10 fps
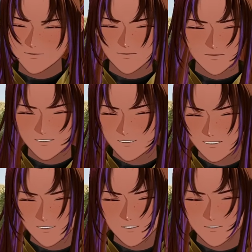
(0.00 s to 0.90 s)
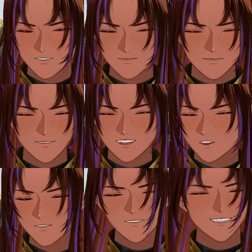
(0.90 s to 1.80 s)
because at low levels, like
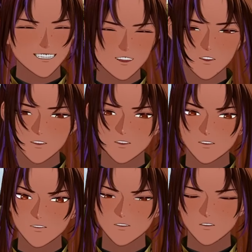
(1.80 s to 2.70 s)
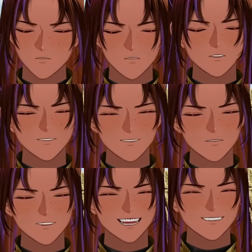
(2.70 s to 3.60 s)
we said, it's just too good to
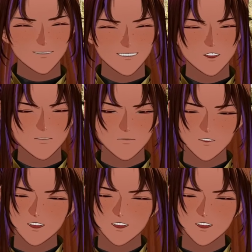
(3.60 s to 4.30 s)
pass up.